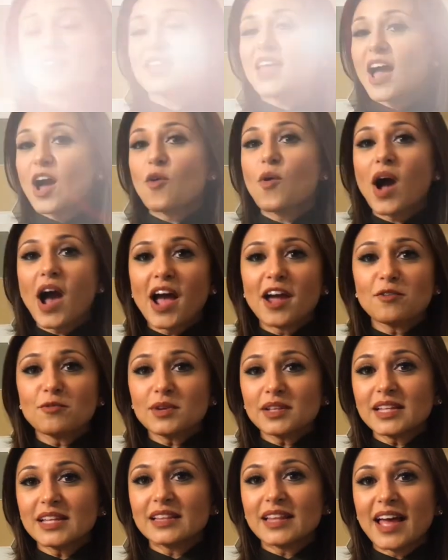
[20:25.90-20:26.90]
Now, I
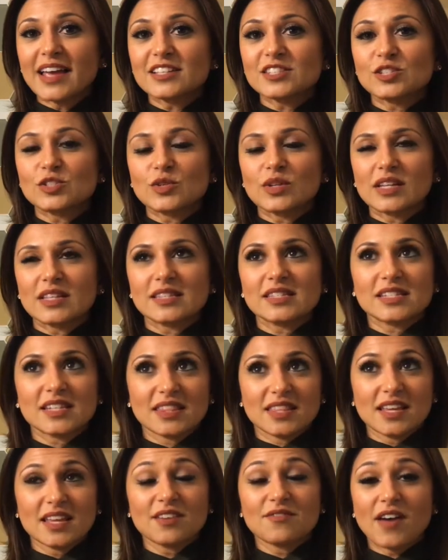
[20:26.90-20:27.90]
really like students to
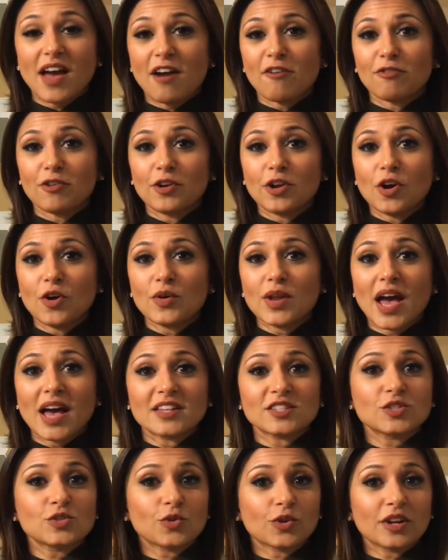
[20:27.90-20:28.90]
think of Evernote
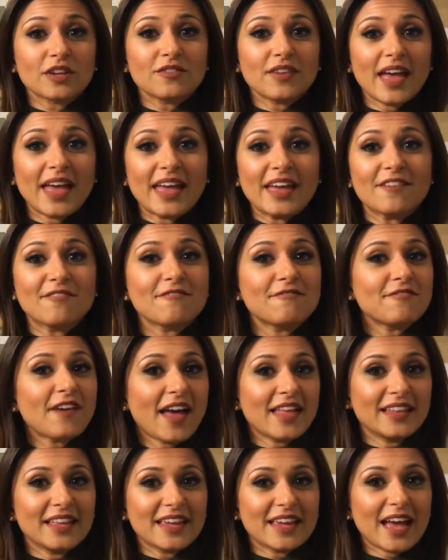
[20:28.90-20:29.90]
as sort of a
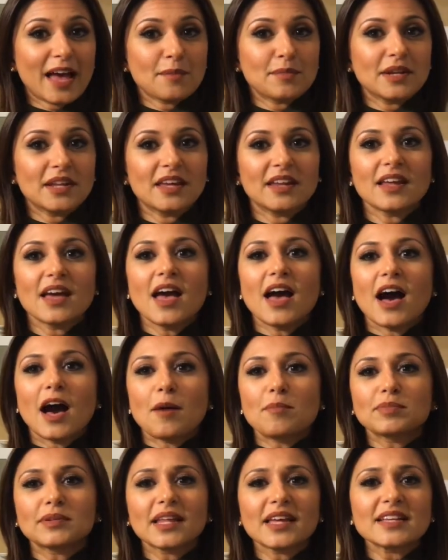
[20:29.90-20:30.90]
filing cabinet a
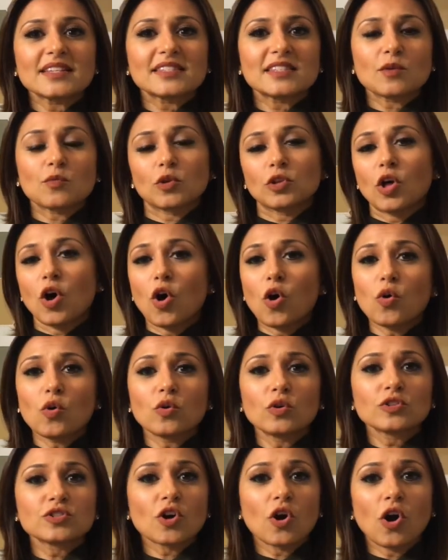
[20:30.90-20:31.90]
place that will
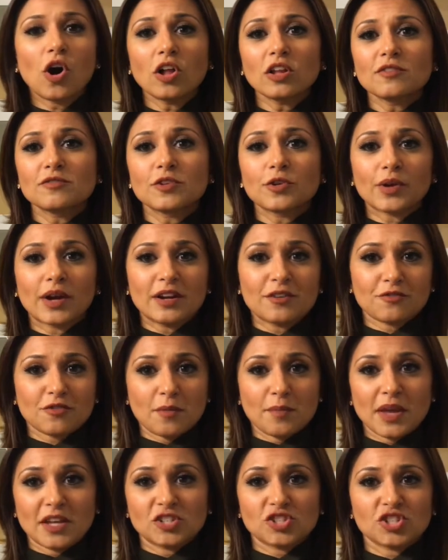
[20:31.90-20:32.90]
hold all of your
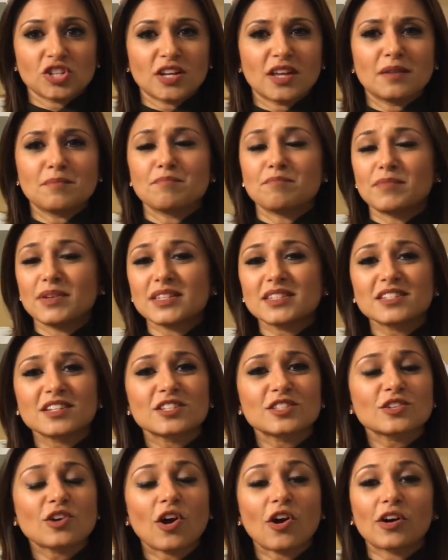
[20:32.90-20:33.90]
information,
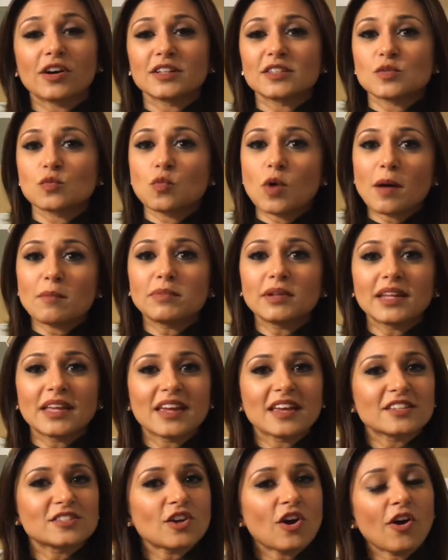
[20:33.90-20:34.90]
business cards, web
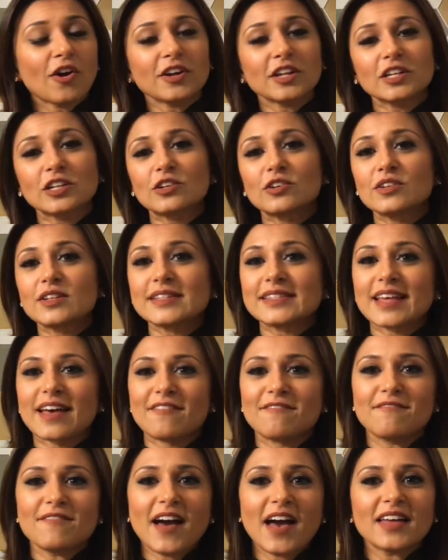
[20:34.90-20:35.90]
links, articles,
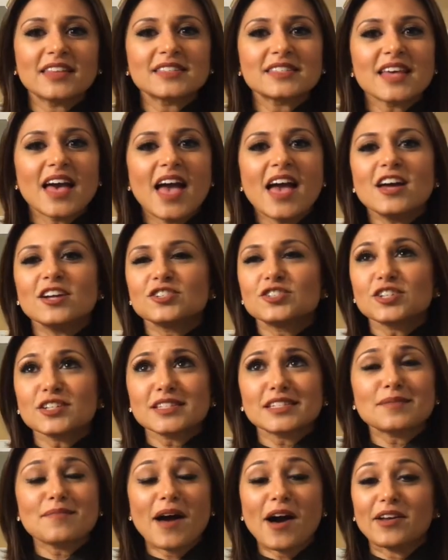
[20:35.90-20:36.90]
events,
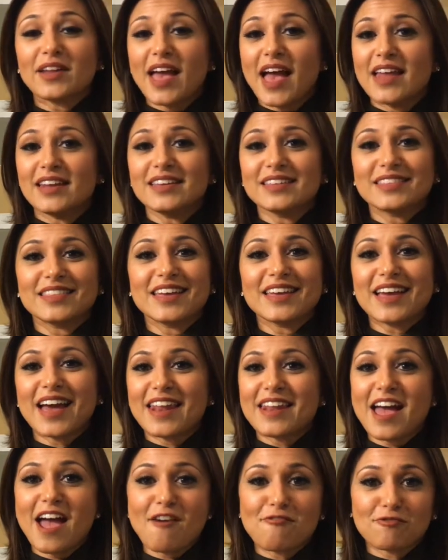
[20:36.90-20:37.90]
just about anything
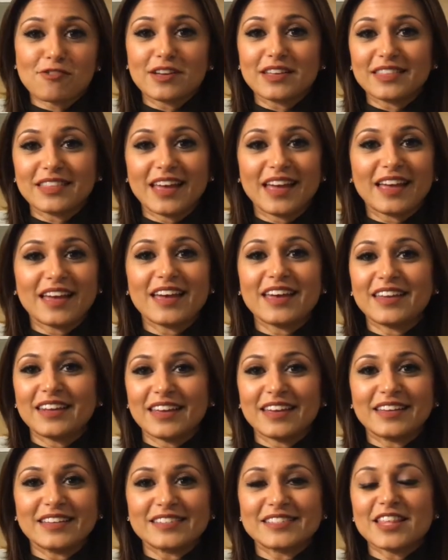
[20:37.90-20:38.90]
and everything it
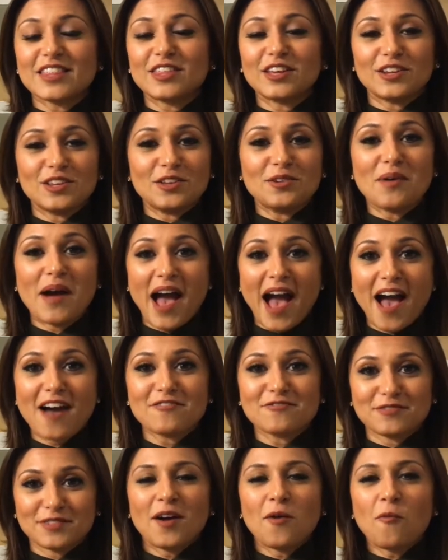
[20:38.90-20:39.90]
is that you
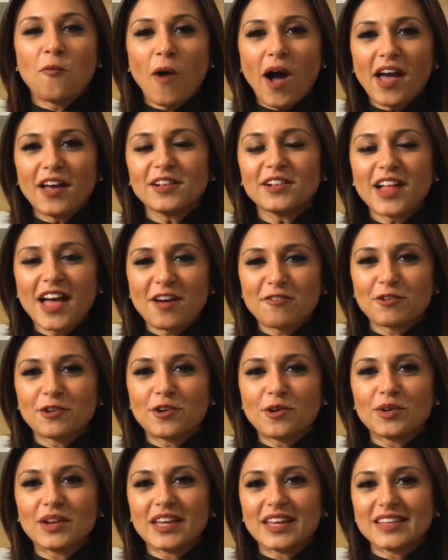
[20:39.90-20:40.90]
have. While
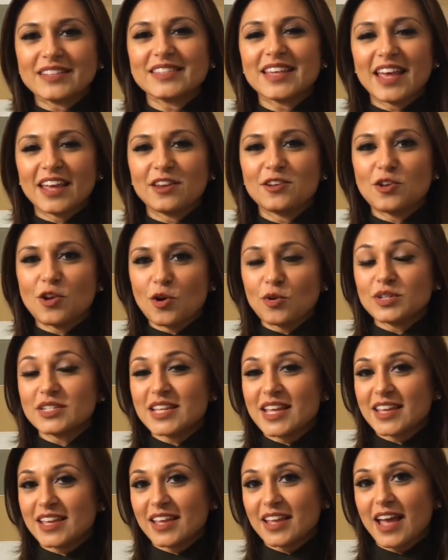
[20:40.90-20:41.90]
Evernote is a note
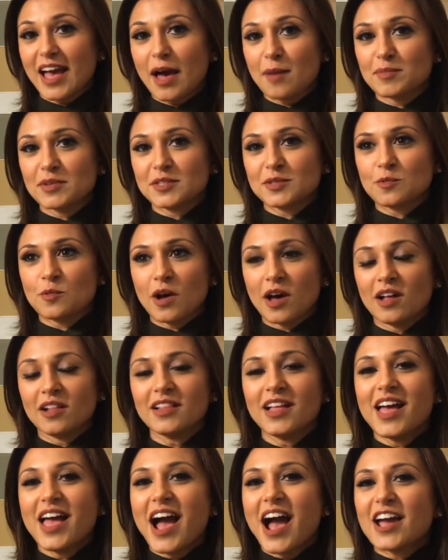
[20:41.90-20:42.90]
taking app as
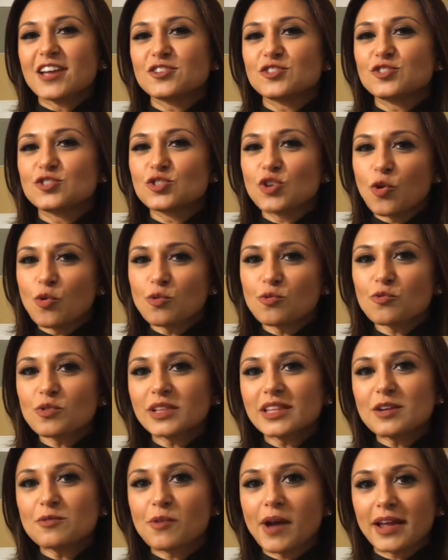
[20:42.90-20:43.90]
well, I don't
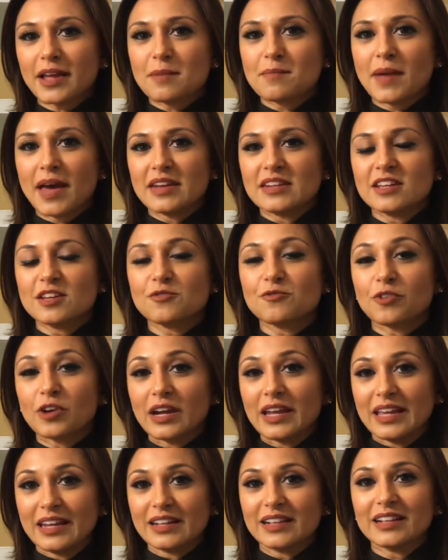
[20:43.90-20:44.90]
really recommend it for
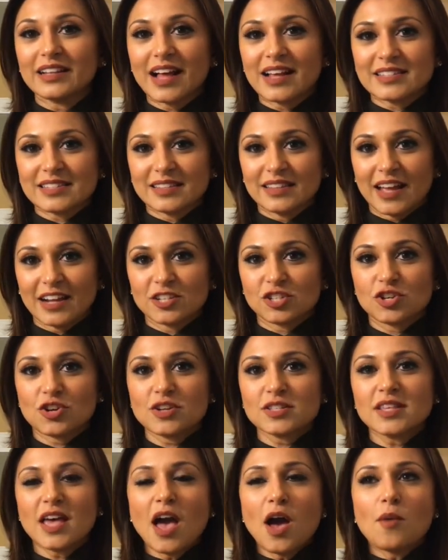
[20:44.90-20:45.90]
in class
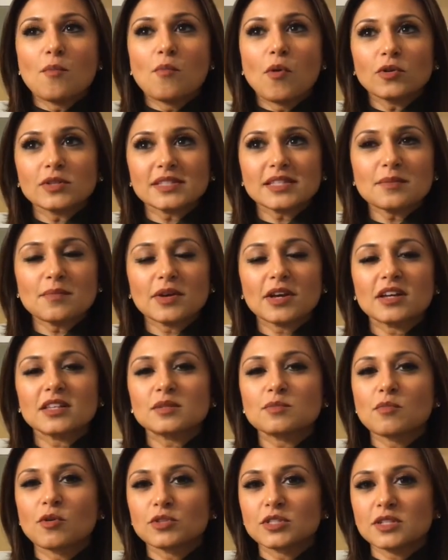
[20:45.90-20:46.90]
lectures, mostly
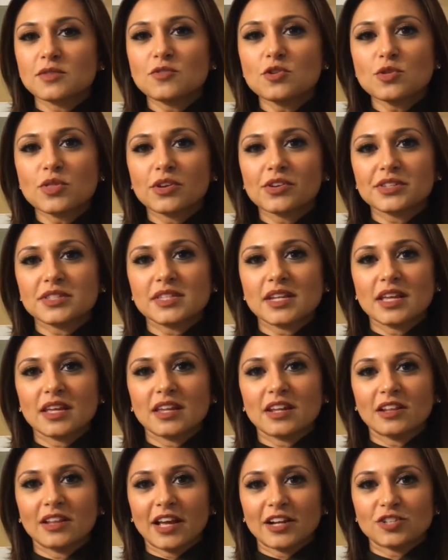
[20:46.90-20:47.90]
because most of you that are sitting
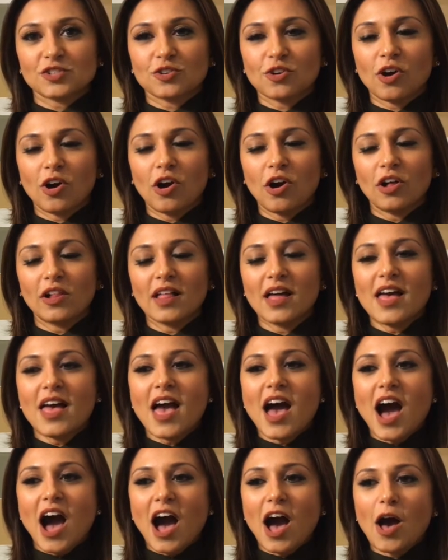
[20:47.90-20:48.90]
in a lecture hall,
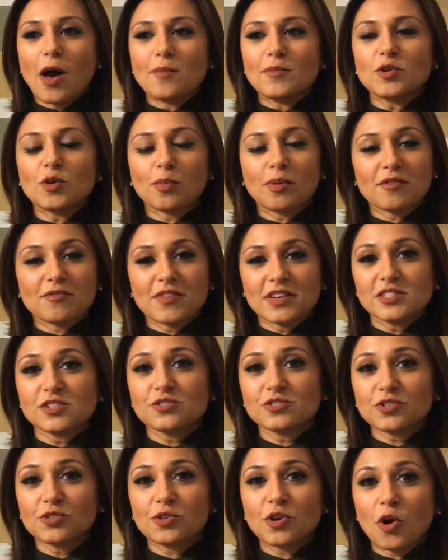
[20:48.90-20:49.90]
um, your
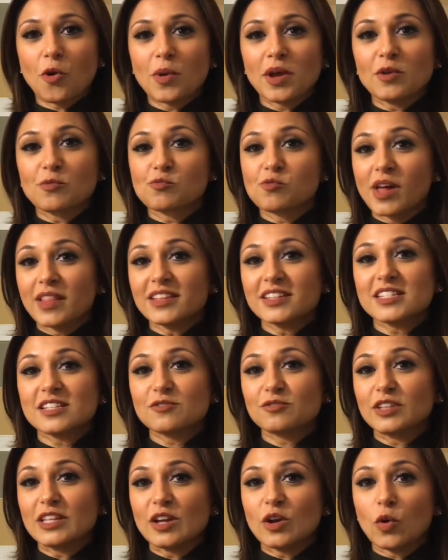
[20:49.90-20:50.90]
professors are going
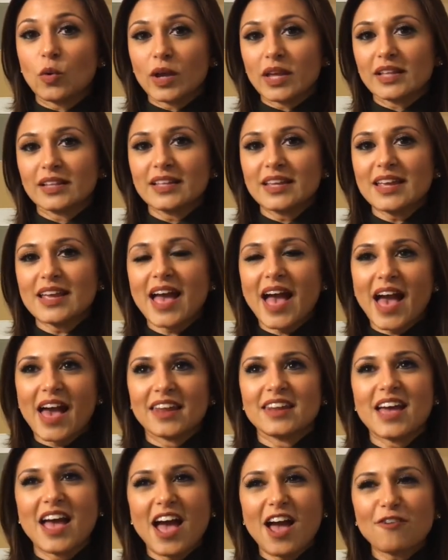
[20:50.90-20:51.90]
relatively quickly,
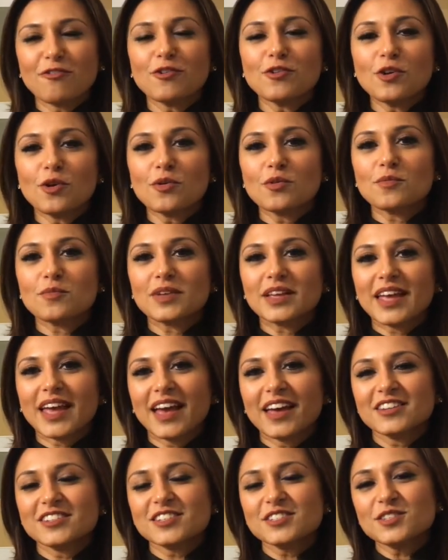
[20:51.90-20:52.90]
and Evernote
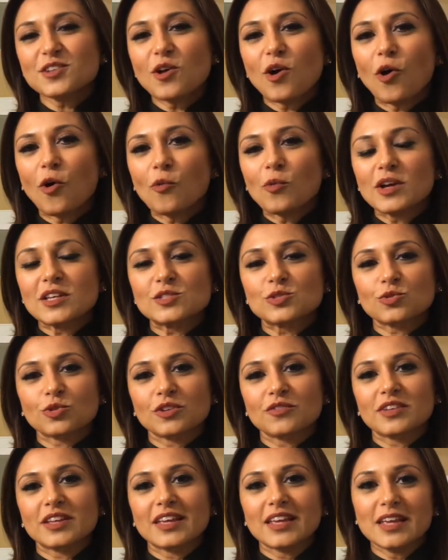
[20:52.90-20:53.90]
doesn't always sort
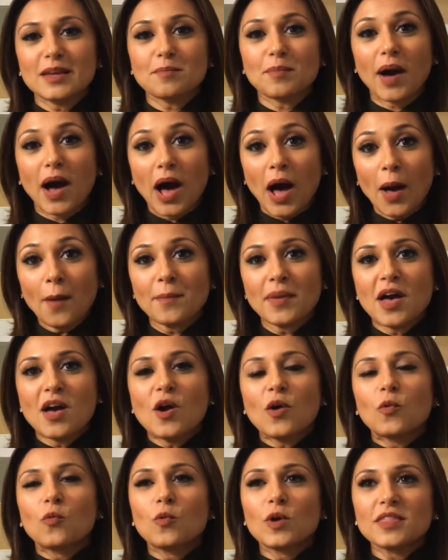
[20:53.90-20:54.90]
of keep up
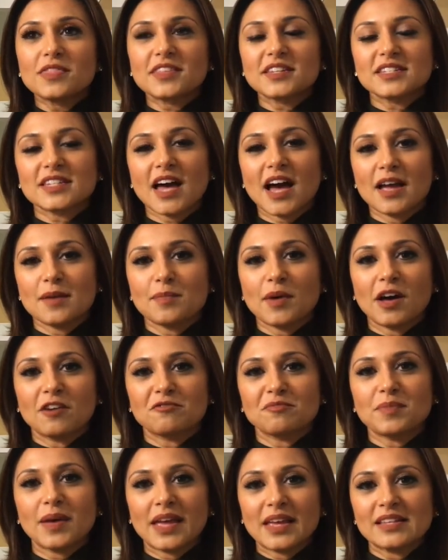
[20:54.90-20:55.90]
with the type of
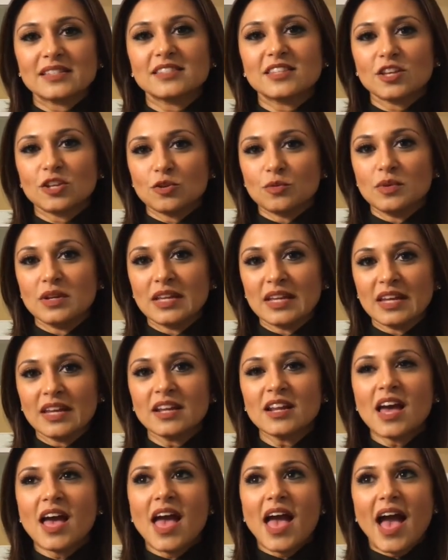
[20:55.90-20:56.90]
pace that you
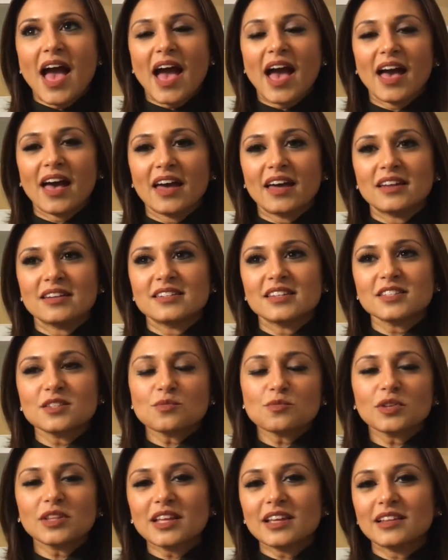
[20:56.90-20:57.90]
need and
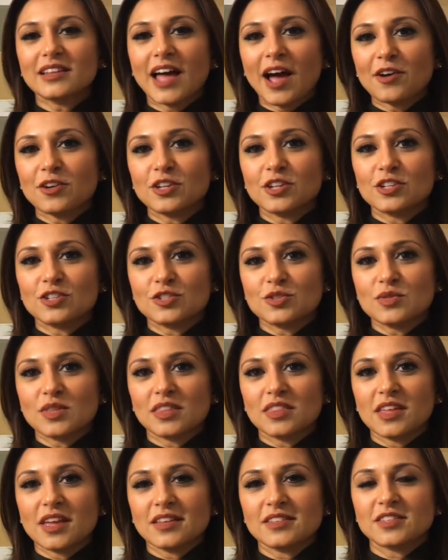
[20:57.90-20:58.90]
doesn't really allow you to do the
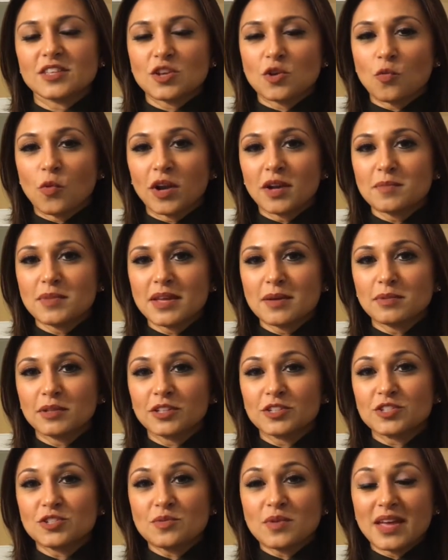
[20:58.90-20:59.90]
things that you want to be able
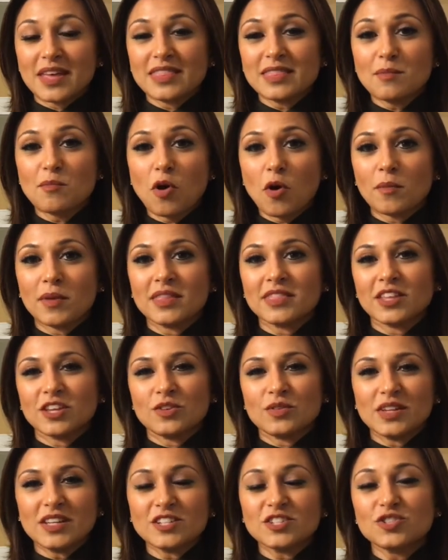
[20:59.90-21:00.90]
to do in the moment that
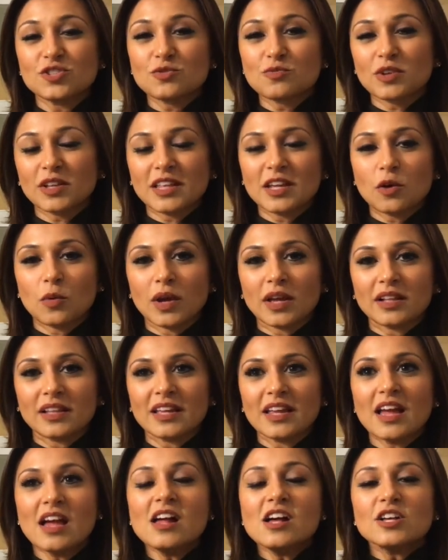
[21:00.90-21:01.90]
you need to do really
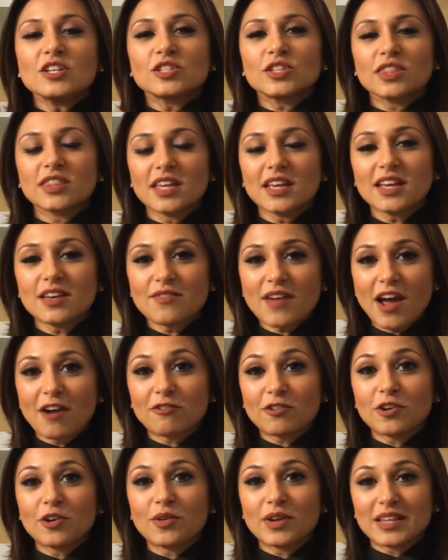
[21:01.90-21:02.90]
quickly. So think of
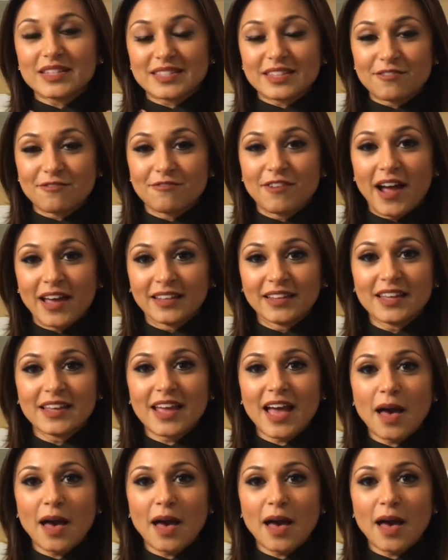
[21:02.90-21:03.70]
Evernote as the filing